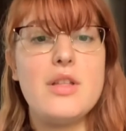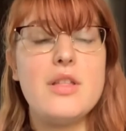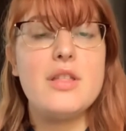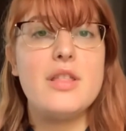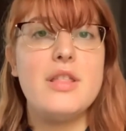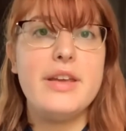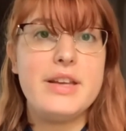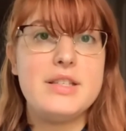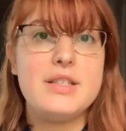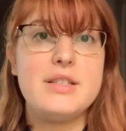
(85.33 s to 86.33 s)

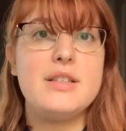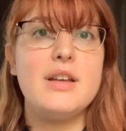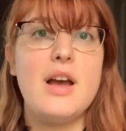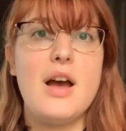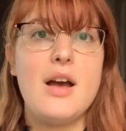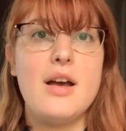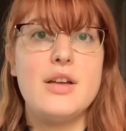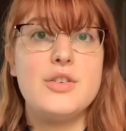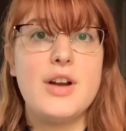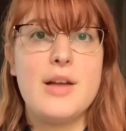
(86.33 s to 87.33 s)
this
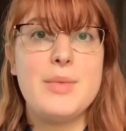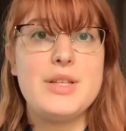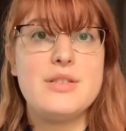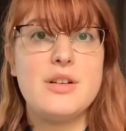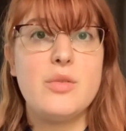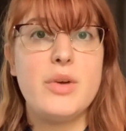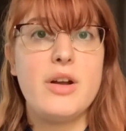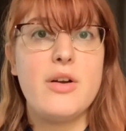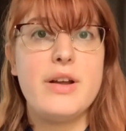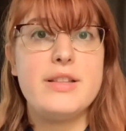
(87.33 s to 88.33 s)
trimester we're
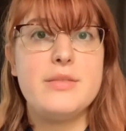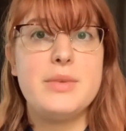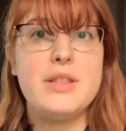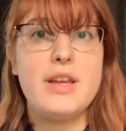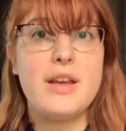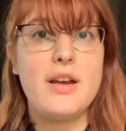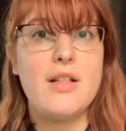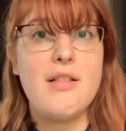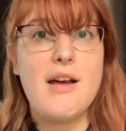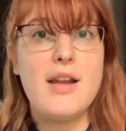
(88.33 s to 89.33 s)
going to be thinking a
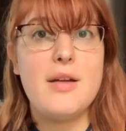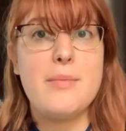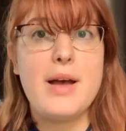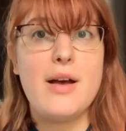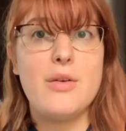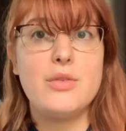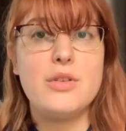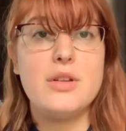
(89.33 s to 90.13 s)
lot about